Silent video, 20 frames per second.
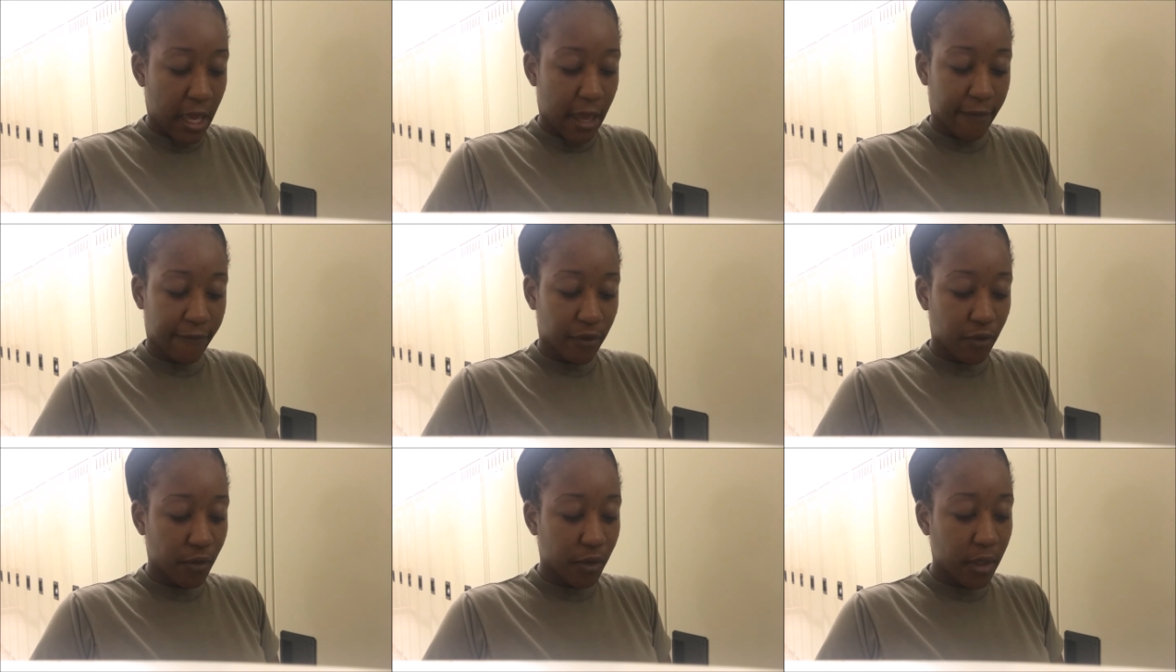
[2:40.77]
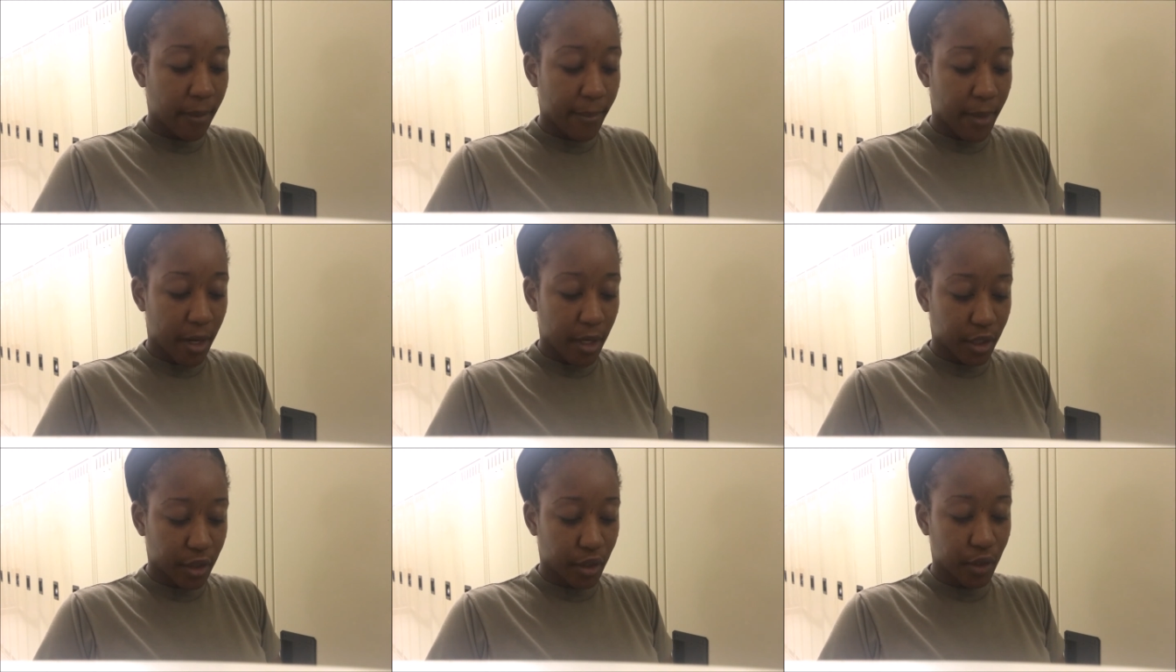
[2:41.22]
If you in the
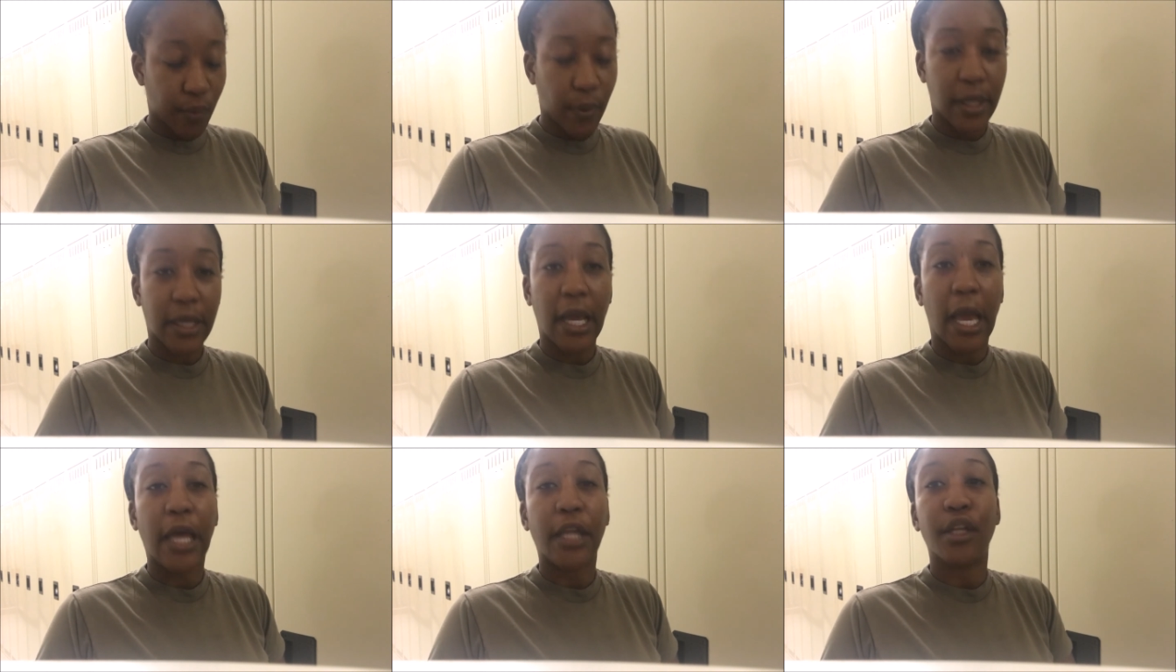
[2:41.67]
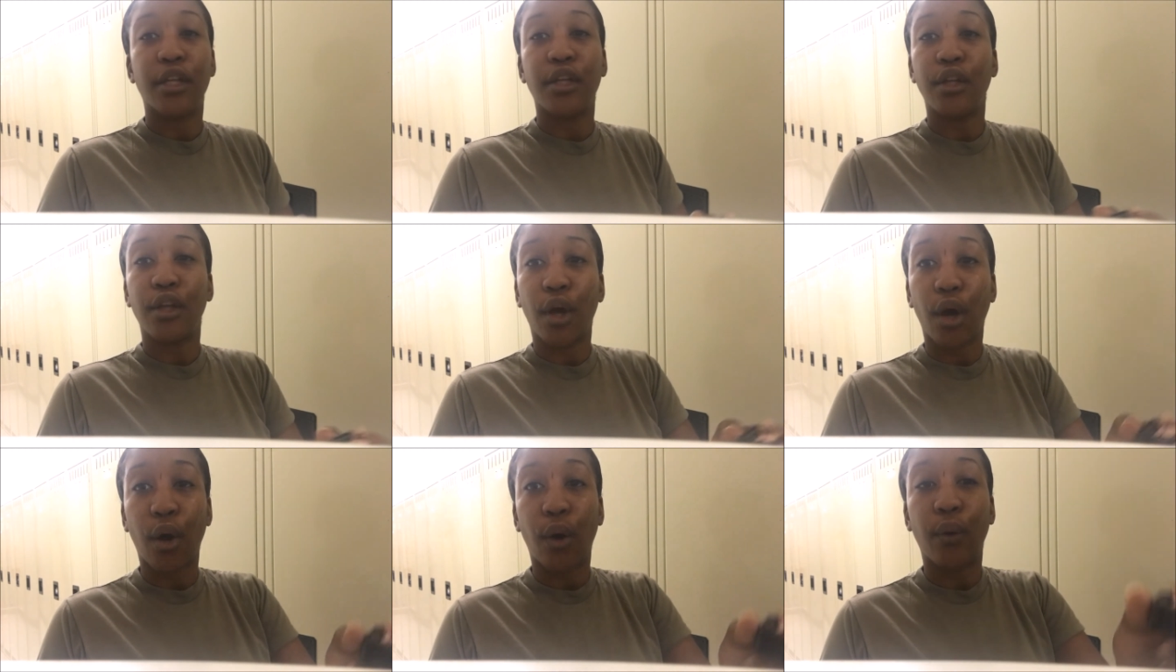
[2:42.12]
barracks, you ain't got
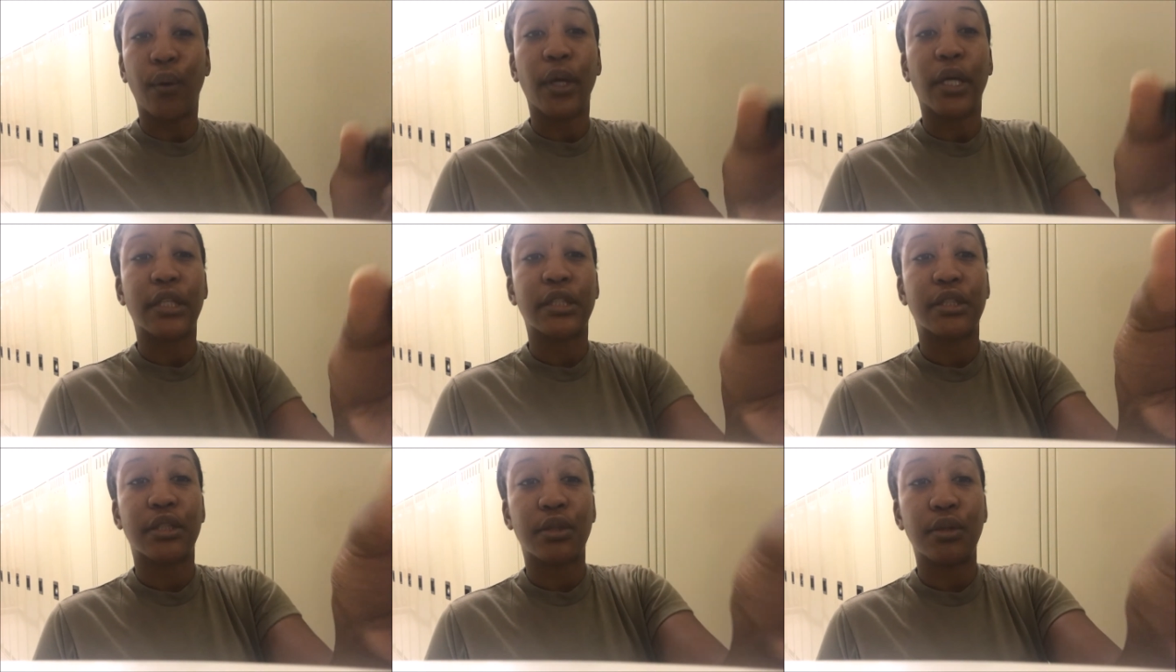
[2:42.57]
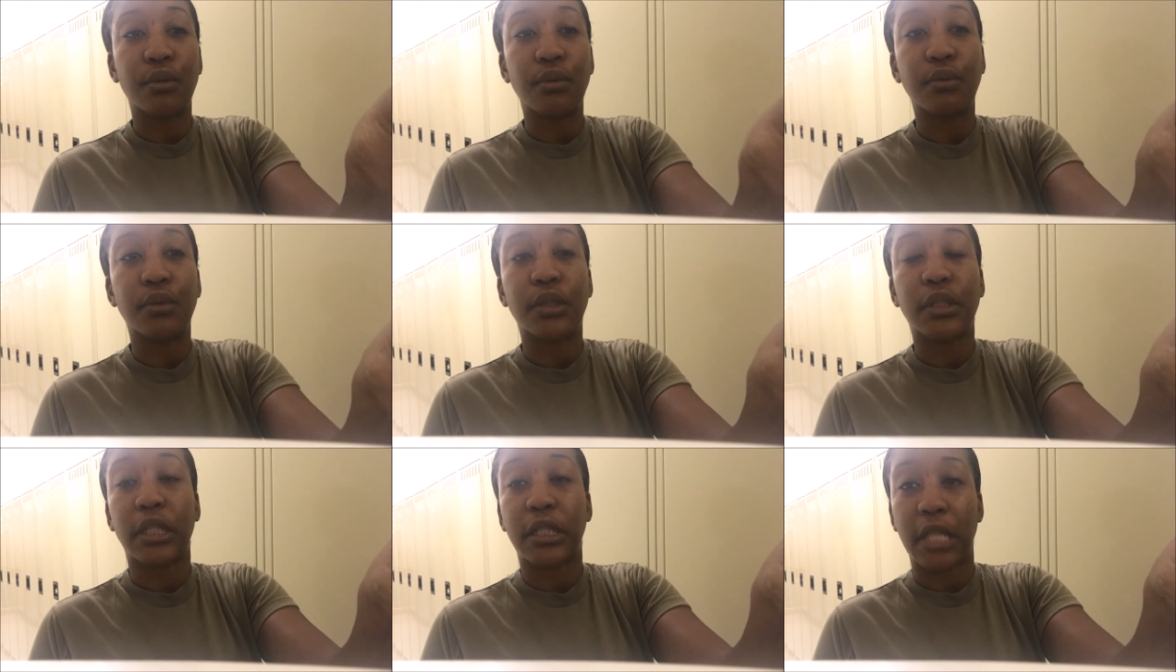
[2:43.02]
no excuse
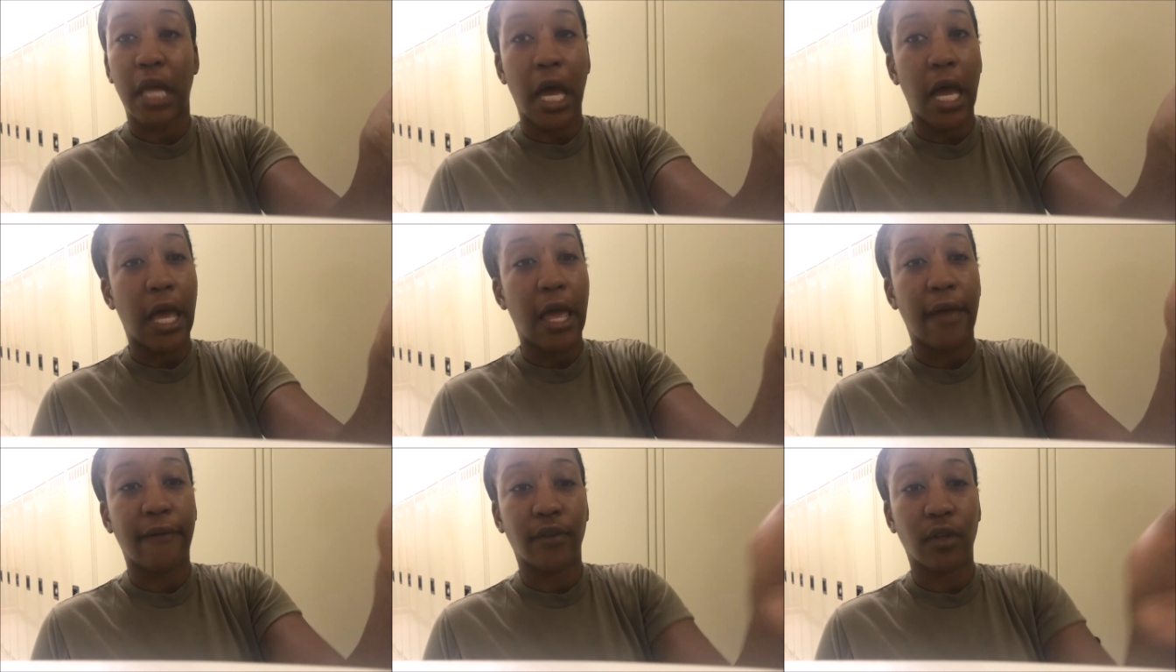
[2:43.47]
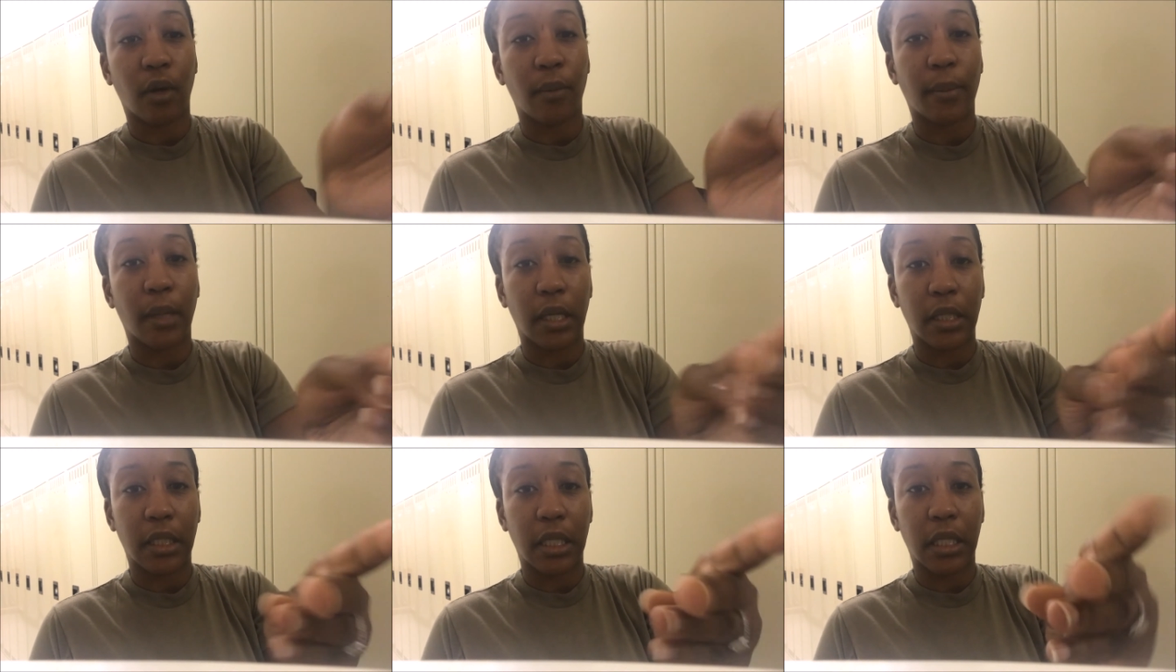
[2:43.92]
to not have no
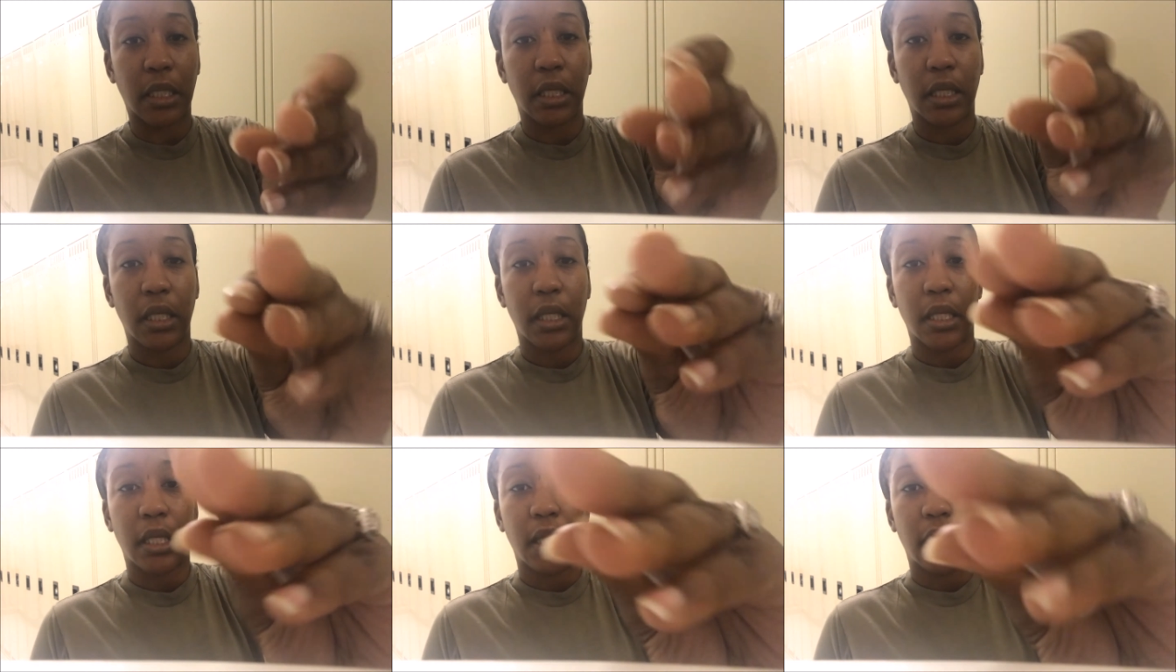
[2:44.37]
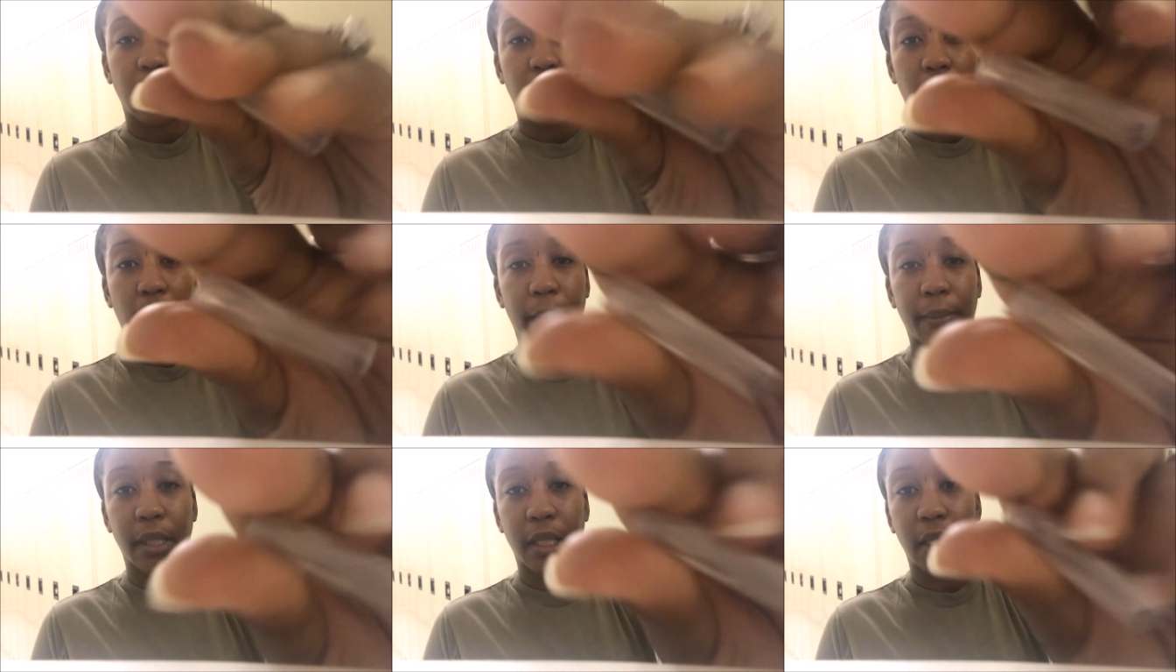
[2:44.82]
money.
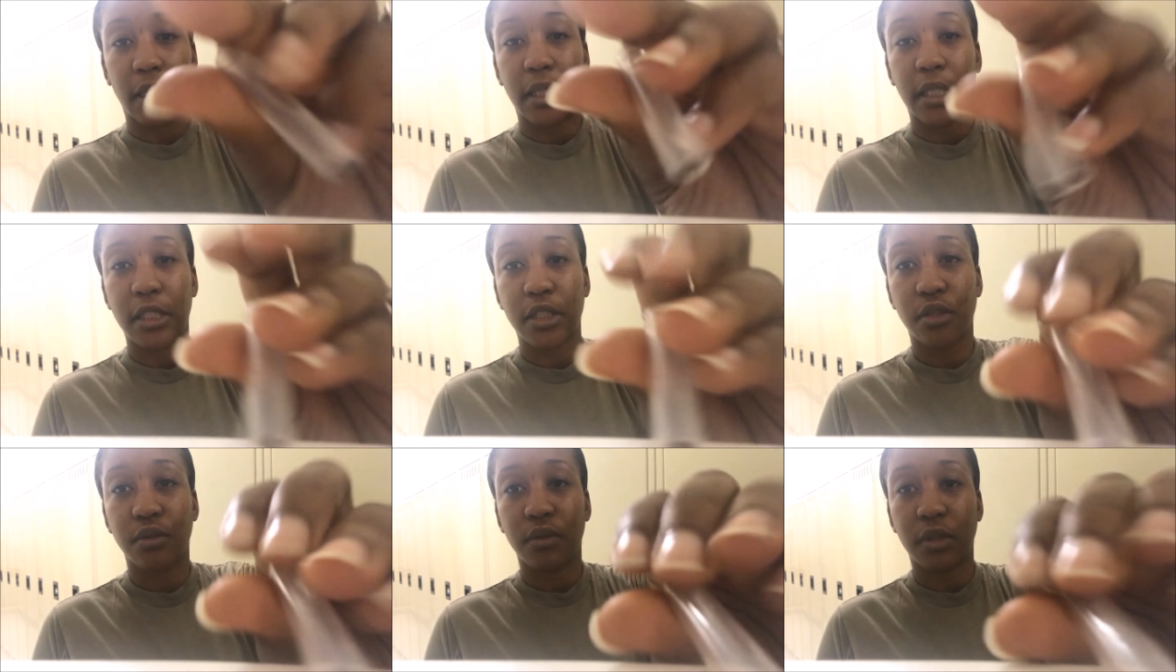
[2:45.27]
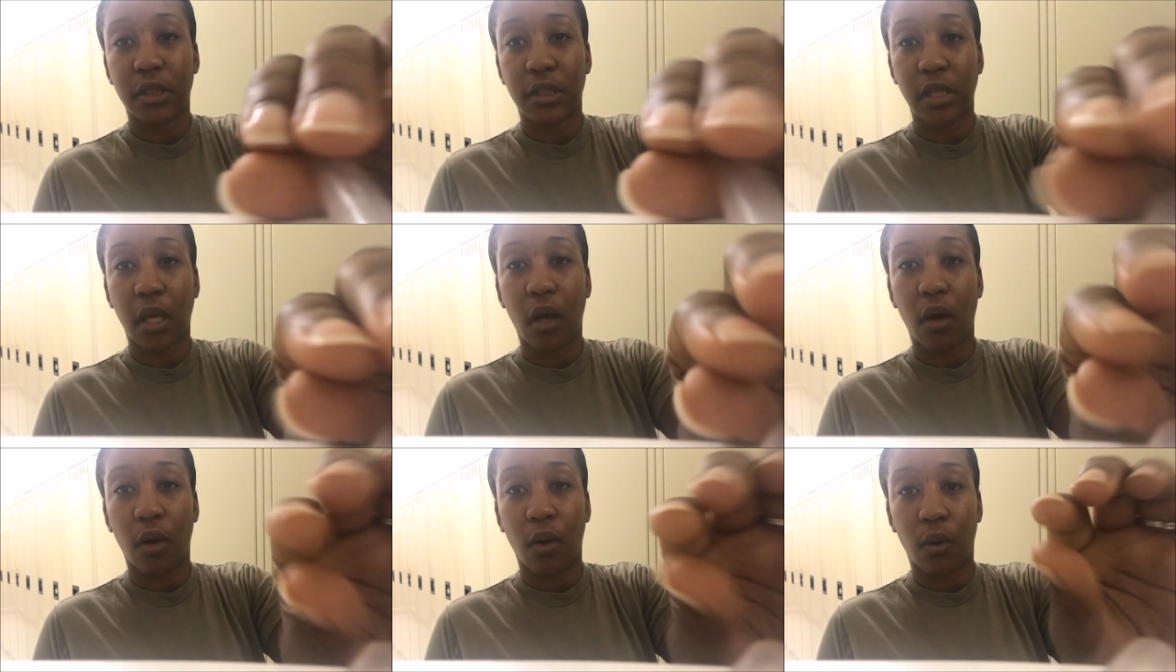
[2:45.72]
I mean, unless you
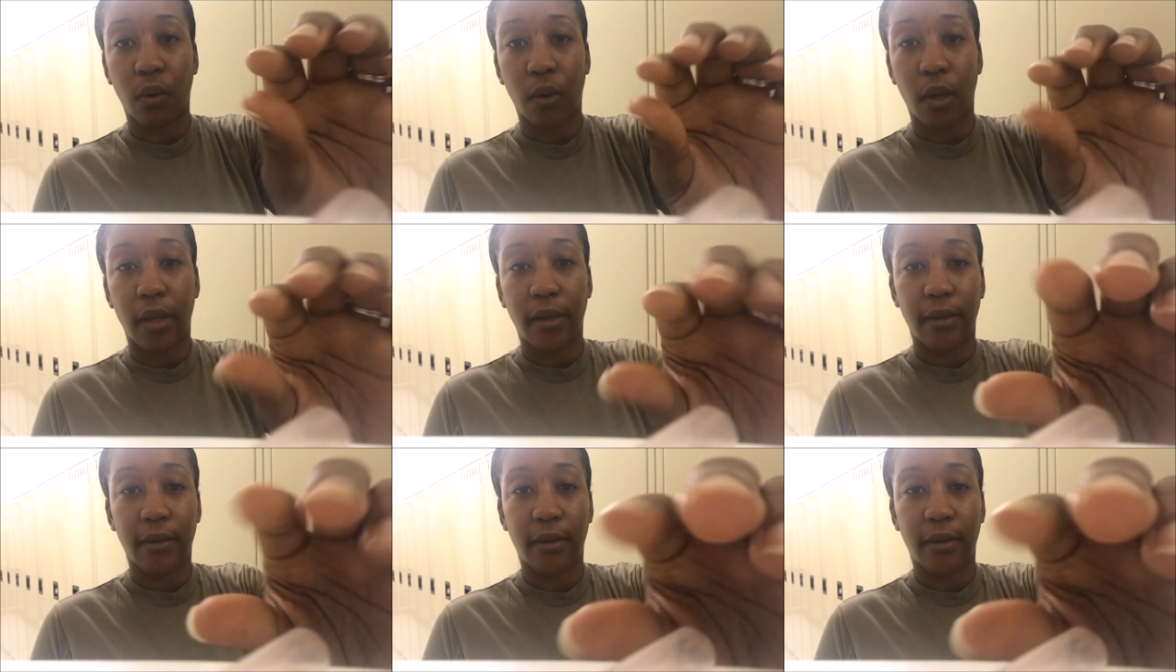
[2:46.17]
just owe